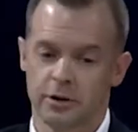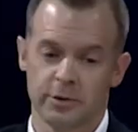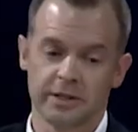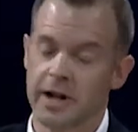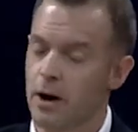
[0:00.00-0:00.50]
so
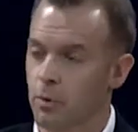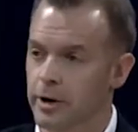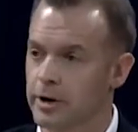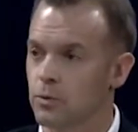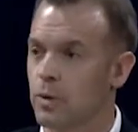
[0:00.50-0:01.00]
he's not
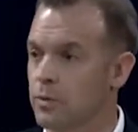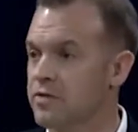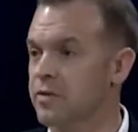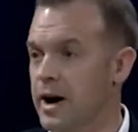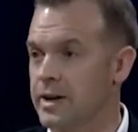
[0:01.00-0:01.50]
working when we
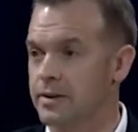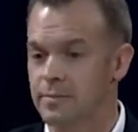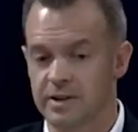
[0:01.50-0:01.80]
find him. Mm-hmm.